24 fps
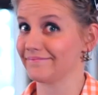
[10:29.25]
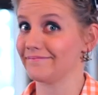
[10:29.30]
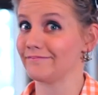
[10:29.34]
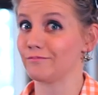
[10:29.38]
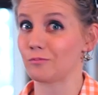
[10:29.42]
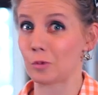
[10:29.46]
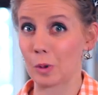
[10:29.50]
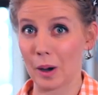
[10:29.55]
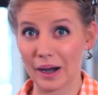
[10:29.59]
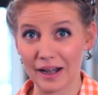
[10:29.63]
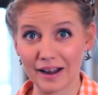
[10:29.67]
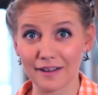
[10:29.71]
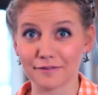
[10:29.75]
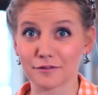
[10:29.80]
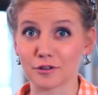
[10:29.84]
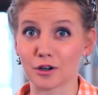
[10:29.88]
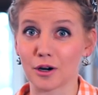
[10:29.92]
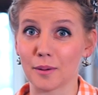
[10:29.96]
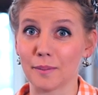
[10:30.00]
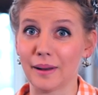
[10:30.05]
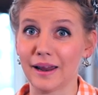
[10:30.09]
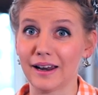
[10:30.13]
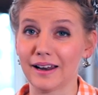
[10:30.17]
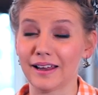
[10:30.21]
right after
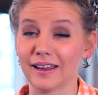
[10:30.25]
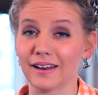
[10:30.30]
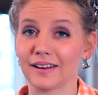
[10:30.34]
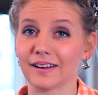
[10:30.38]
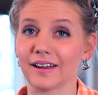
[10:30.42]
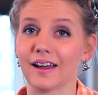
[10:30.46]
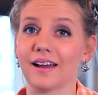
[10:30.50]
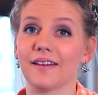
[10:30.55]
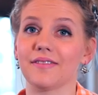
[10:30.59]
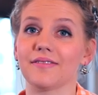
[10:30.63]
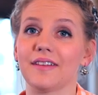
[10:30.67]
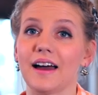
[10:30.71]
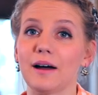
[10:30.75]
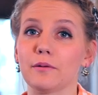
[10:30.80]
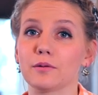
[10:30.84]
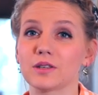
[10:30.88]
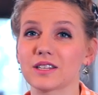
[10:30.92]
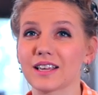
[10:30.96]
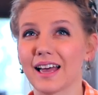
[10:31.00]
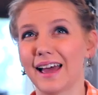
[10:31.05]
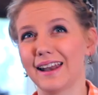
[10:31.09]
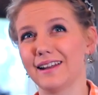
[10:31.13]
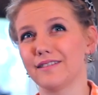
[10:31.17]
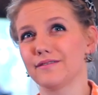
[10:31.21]
I made it, that
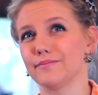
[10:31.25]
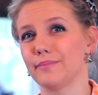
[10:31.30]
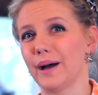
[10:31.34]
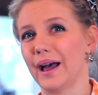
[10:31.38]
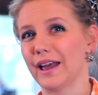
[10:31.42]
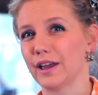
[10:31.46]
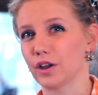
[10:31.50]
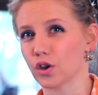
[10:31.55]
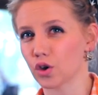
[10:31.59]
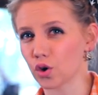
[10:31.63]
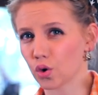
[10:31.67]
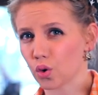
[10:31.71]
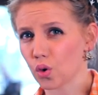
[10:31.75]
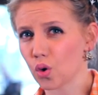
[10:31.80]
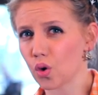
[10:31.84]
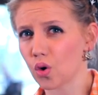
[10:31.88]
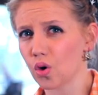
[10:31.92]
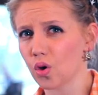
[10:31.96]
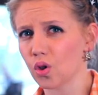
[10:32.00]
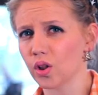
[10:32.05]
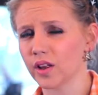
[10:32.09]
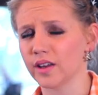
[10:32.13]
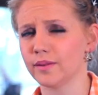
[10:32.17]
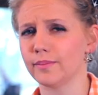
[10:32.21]
was kind of my
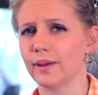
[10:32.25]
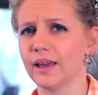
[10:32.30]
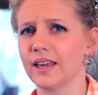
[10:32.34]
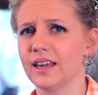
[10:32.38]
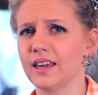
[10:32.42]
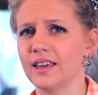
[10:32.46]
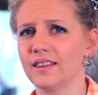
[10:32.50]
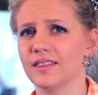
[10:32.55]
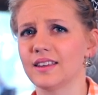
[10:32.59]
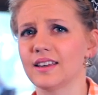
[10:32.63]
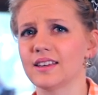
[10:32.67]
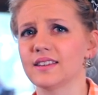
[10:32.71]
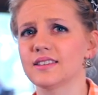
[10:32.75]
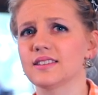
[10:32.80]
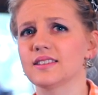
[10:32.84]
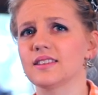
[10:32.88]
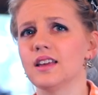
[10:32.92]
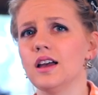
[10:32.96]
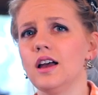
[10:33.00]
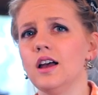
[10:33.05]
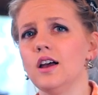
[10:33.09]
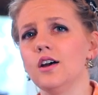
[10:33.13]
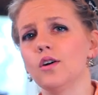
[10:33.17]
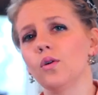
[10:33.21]
goal in making
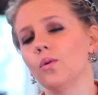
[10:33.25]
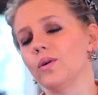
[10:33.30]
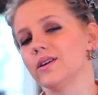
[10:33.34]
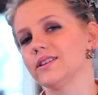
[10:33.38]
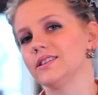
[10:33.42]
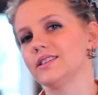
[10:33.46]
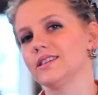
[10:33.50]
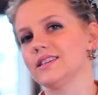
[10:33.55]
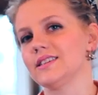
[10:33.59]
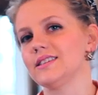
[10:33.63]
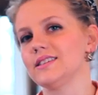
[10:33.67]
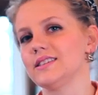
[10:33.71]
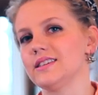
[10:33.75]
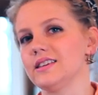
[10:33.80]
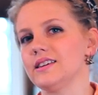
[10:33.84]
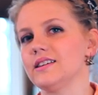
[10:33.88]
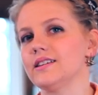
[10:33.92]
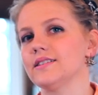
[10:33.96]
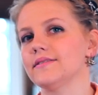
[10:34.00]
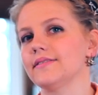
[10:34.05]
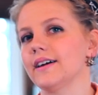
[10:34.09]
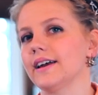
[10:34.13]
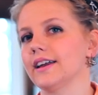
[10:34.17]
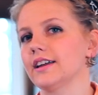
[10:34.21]
this was to
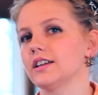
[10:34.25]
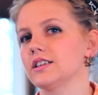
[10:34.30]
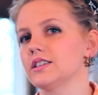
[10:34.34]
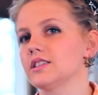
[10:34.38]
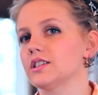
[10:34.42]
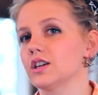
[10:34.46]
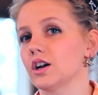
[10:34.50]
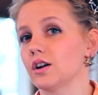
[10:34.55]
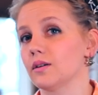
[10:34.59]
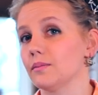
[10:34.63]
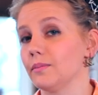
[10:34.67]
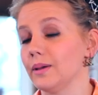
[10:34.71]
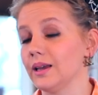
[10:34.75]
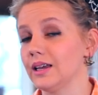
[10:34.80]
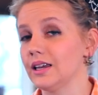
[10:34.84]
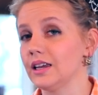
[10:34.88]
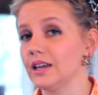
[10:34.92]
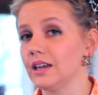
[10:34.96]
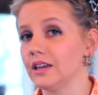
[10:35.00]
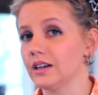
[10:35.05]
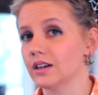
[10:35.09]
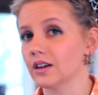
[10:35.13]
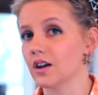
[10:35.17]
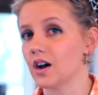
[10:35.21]
see if I could start
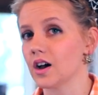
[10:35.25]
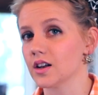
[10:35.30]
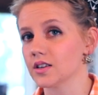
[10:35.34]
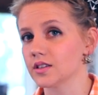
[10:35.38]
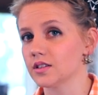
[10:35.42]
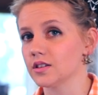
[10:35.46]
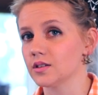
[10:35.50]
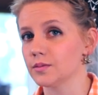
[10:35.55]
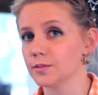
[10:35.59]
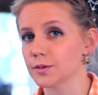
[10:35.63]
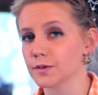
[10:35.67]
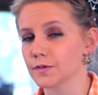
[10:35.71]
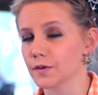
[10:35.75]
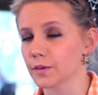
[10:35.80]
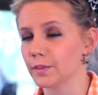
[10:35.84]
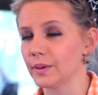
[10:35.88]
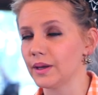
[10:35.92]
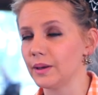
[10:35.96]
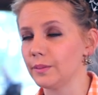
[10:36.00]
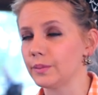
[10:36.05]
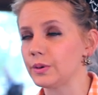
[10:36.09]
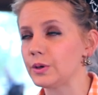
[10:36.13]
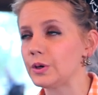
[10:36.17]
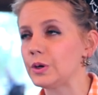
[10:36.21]
making costumes for
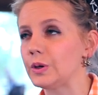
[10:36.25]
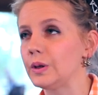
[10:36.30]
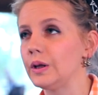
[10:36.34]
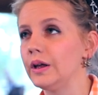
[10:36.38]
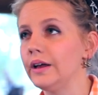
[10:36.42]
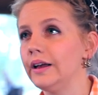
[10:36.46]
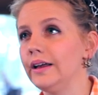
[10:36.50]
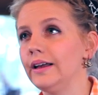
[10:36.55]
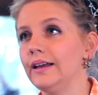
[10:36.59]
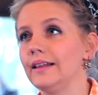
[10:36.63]
people.